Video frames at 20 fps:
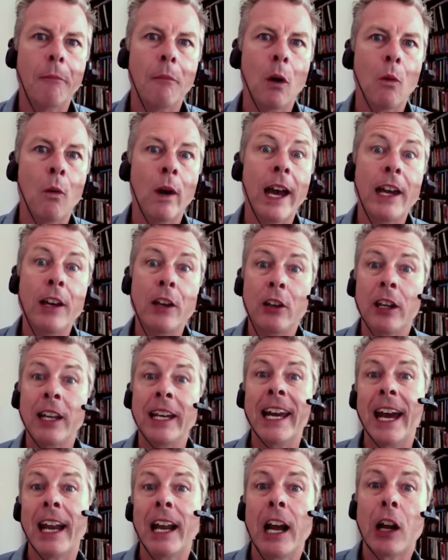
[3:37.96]
where you can
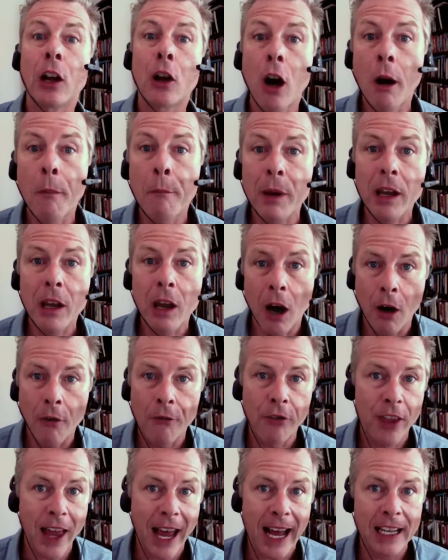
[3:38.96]
get a copy
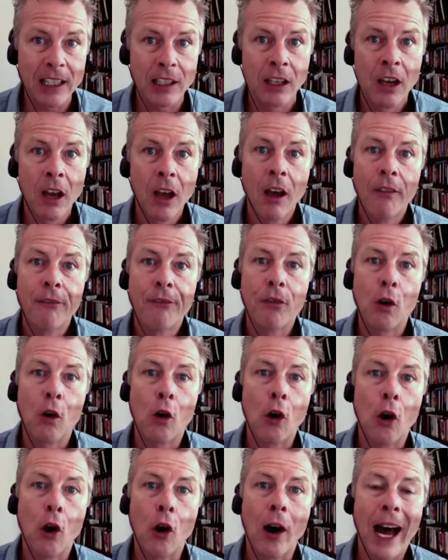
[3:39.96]
of that
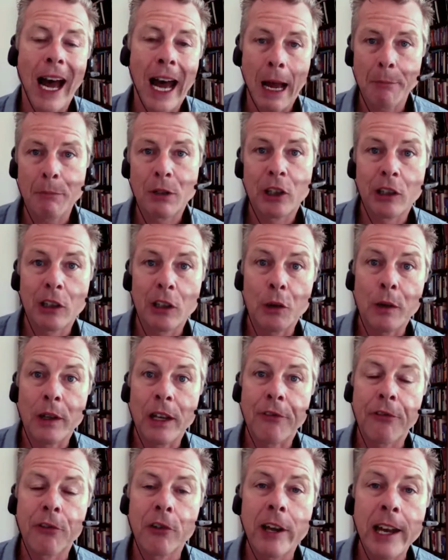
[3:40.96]
for absolutely
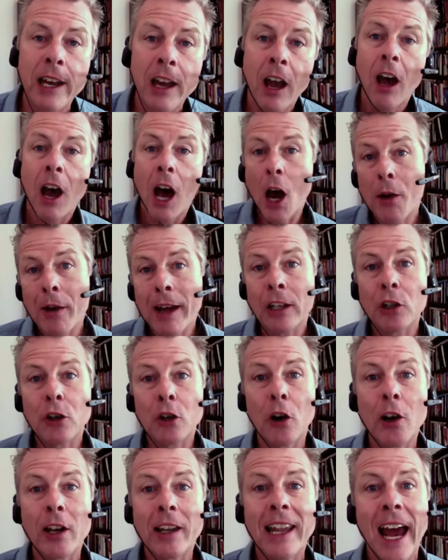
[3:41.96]
free. Hope you
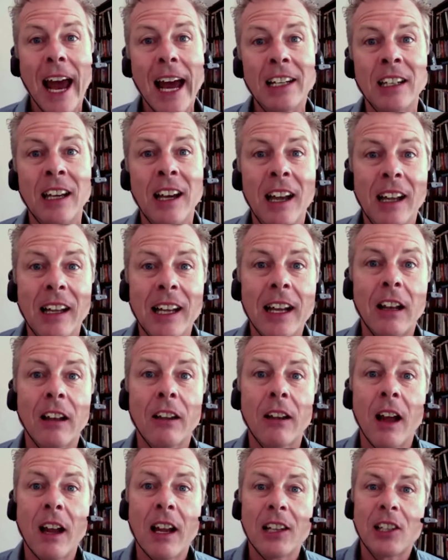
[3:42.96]
enjoyed that
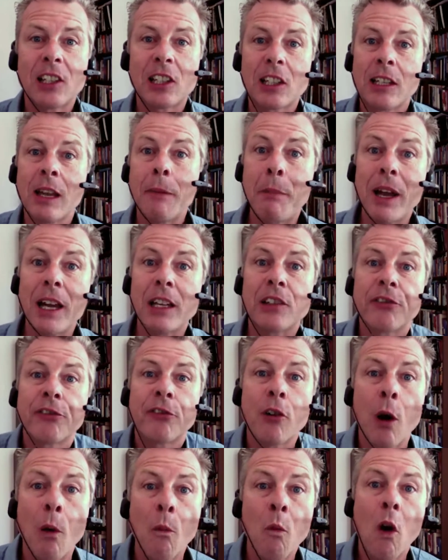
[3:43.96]
little snippet
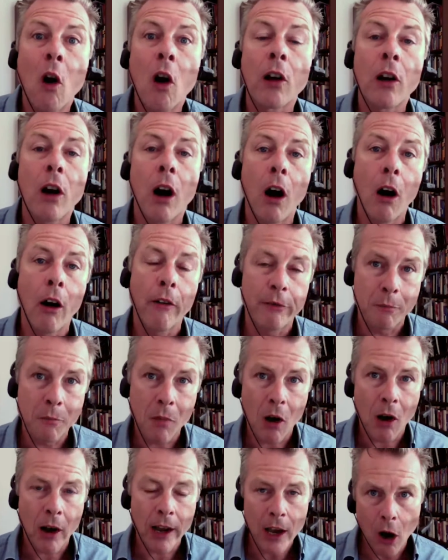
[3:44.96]
from one of
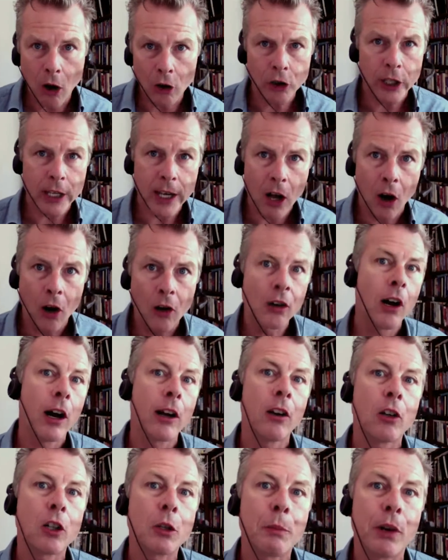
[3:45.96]
my Aussie
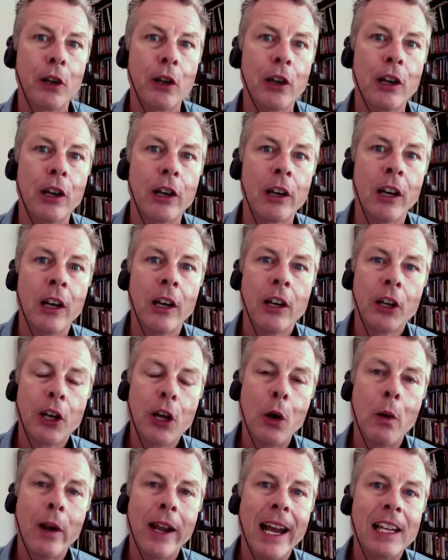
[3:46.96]
Online Entrepreneur
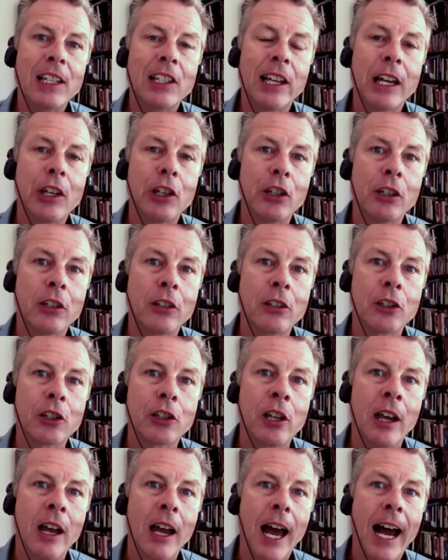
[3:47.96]
Q&A
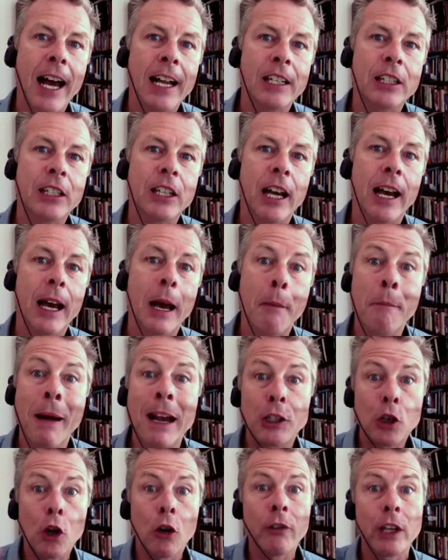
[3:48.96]
sessions, and
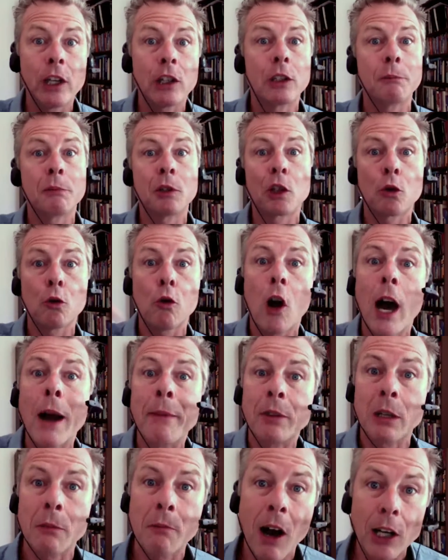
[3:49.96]
make sure that you
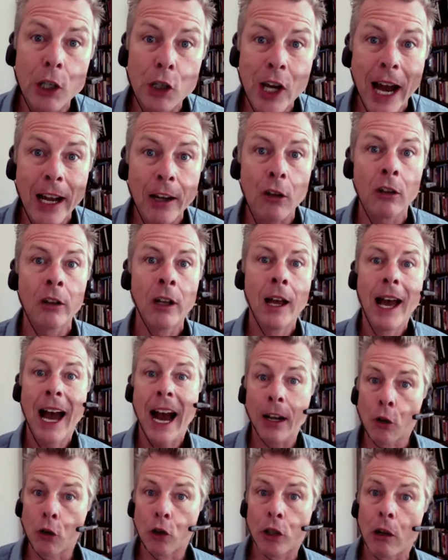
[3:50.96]
subscribe to my channel
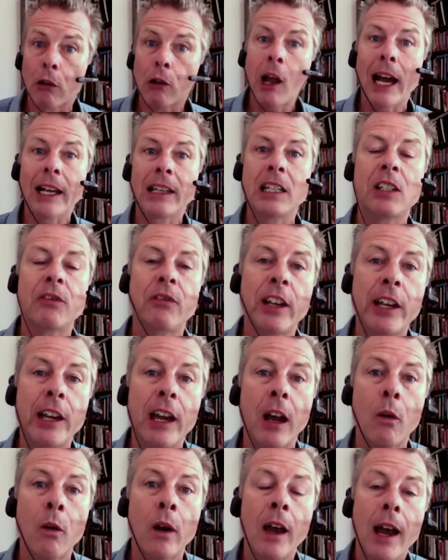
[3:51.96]
and also like this
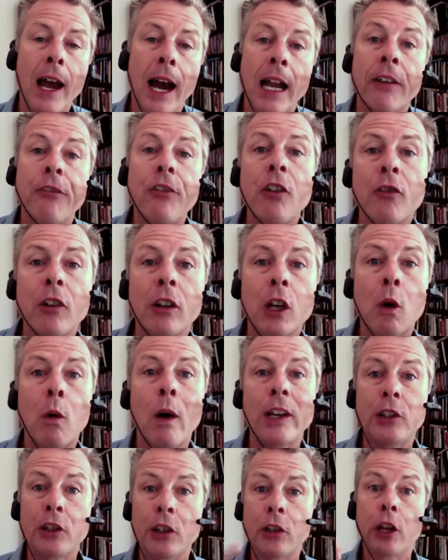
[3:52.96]
video. And if you've got a
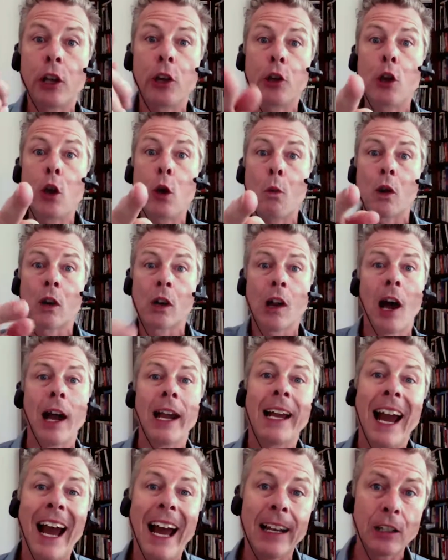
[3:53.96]
question that you would
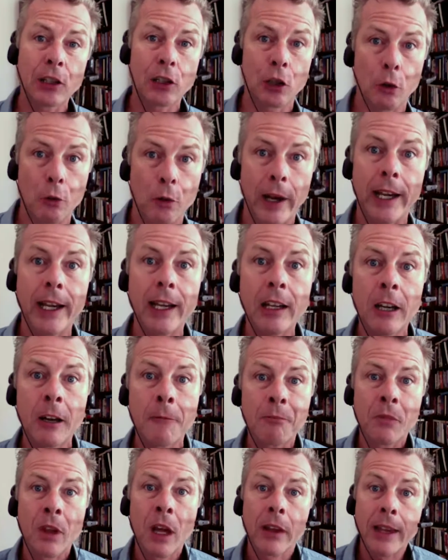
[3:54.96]
like answering,
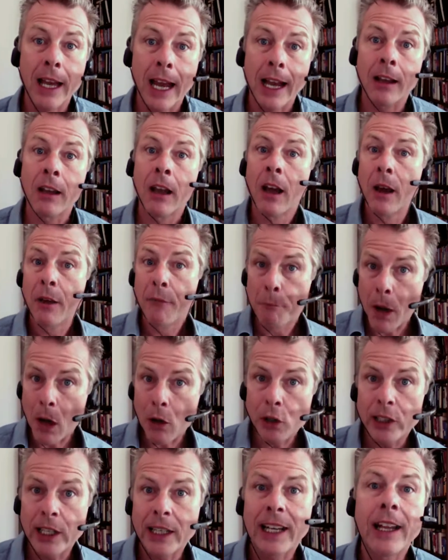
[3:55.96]
then
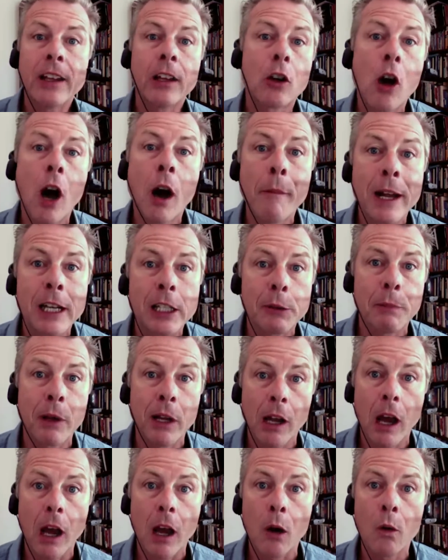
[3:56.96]
post it in the comments
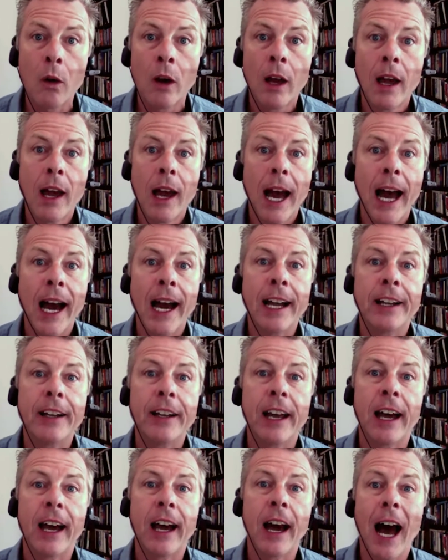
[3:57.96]
below, and
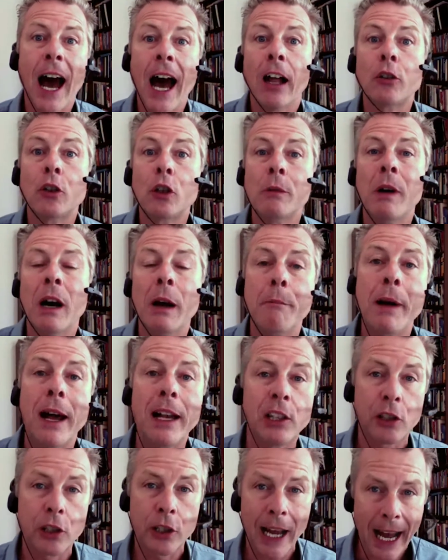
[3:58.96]
I'll do my
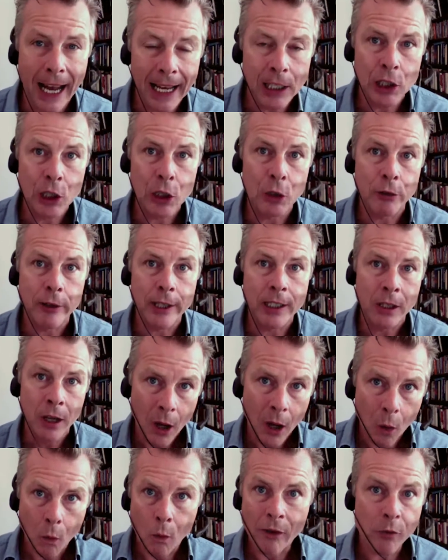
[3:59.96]
best to answer it,
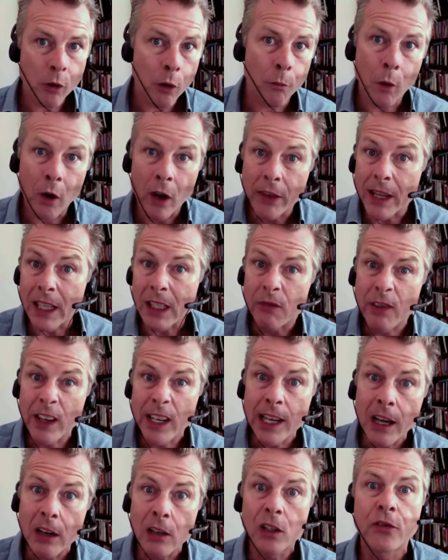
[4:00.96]
whether on one of these
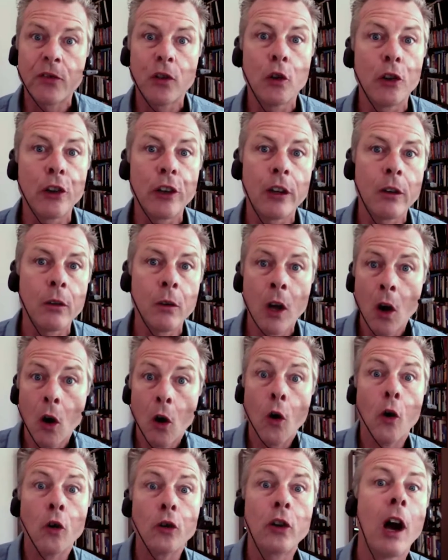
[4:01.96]
videos for you
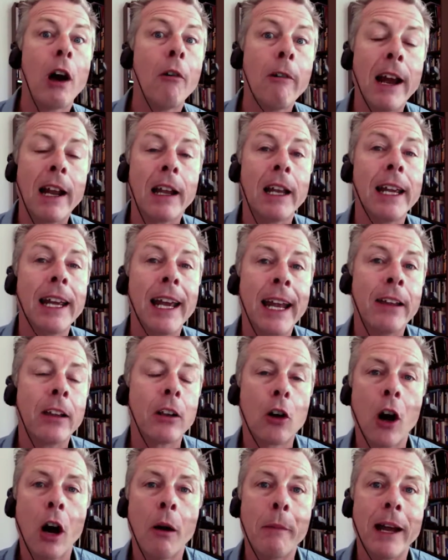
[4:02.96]
or directly in the
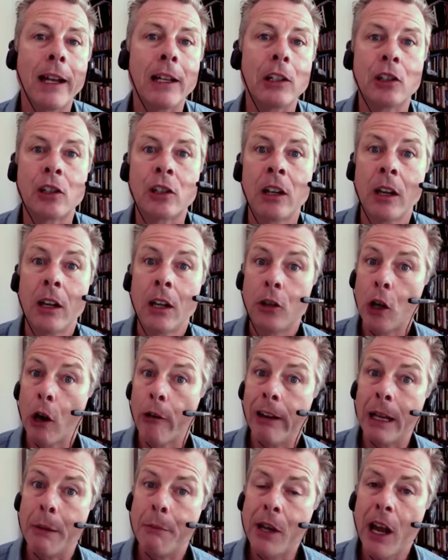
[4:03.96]
comments
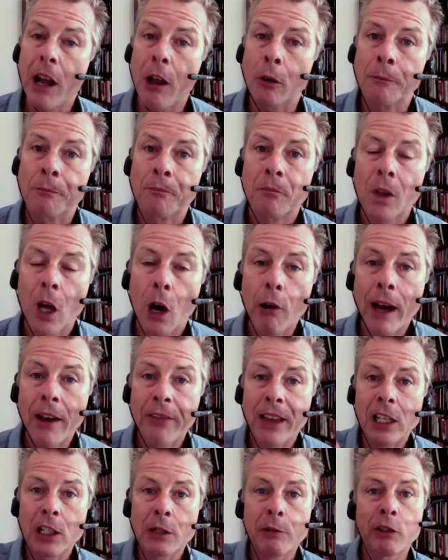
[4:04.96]
directly below. All right,
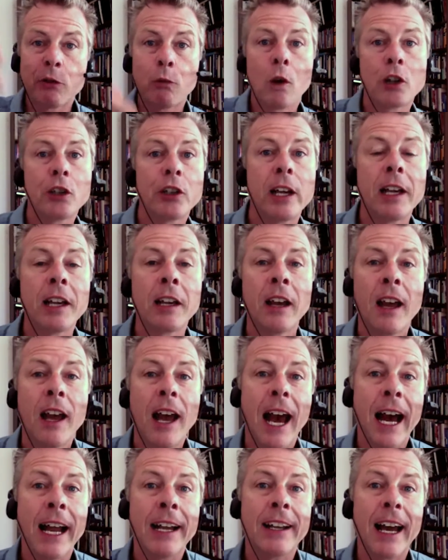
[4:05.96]
thanks so much for watching,
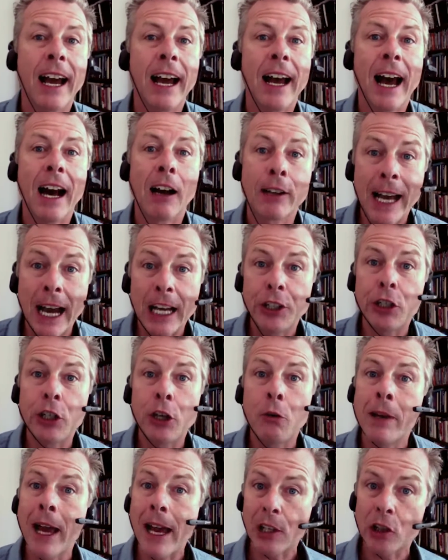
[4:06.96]
and I'll catch
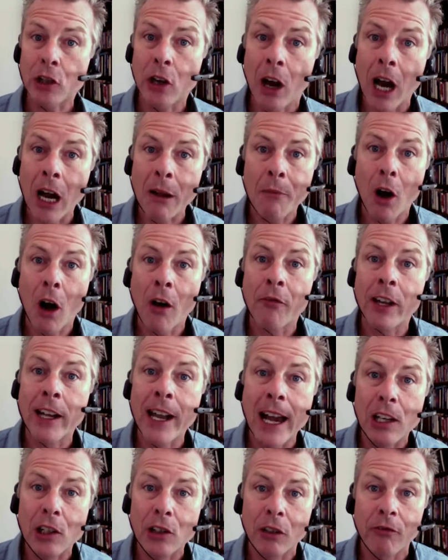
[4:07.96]
you next time on the
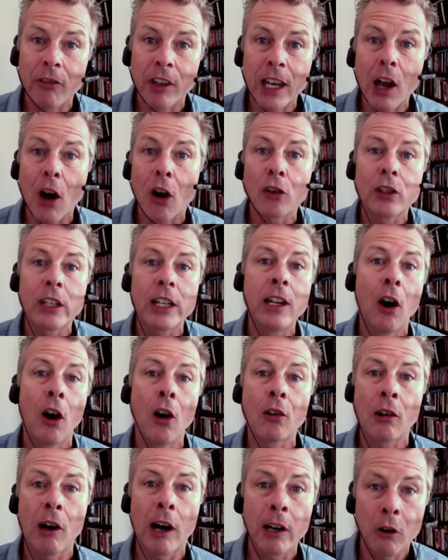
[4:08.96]
next of the Aussie
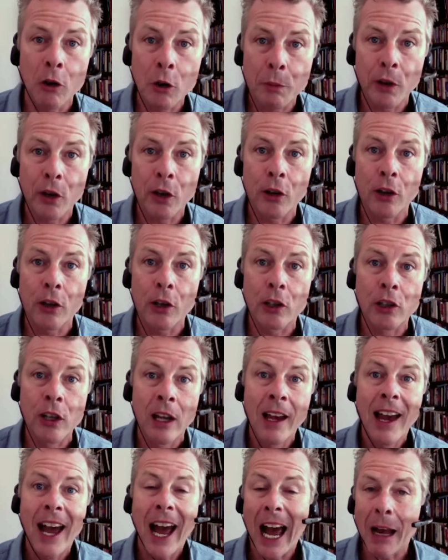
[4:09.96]
Online Entrepreneurs
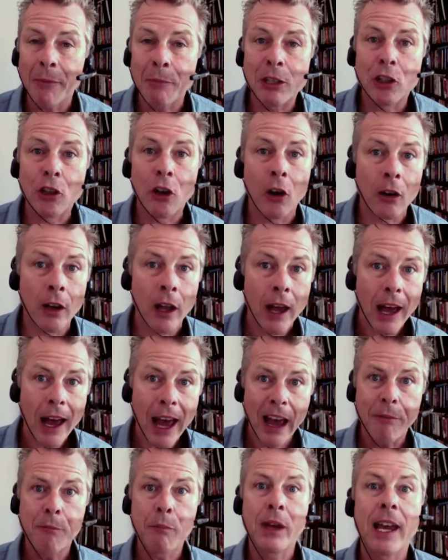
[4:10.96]
Amazon
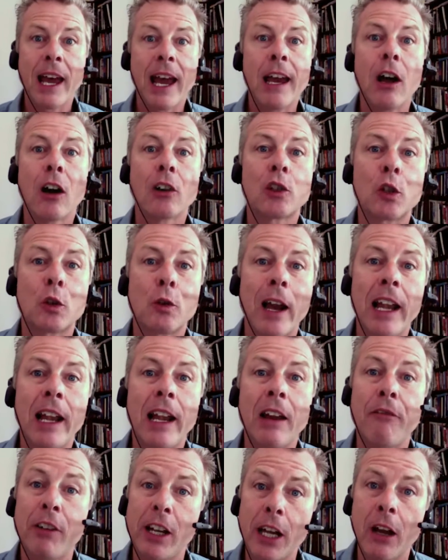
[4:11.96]
FBA
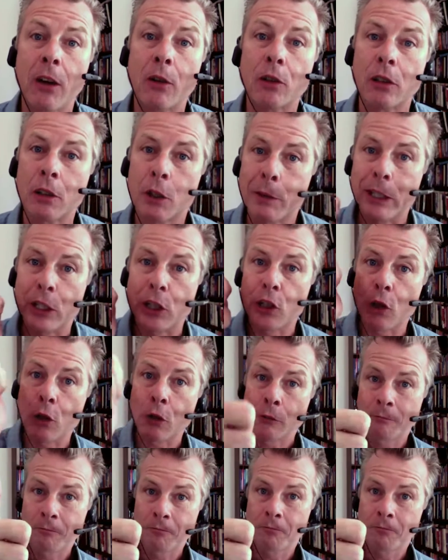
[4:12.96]
Australia videos. Switch soon.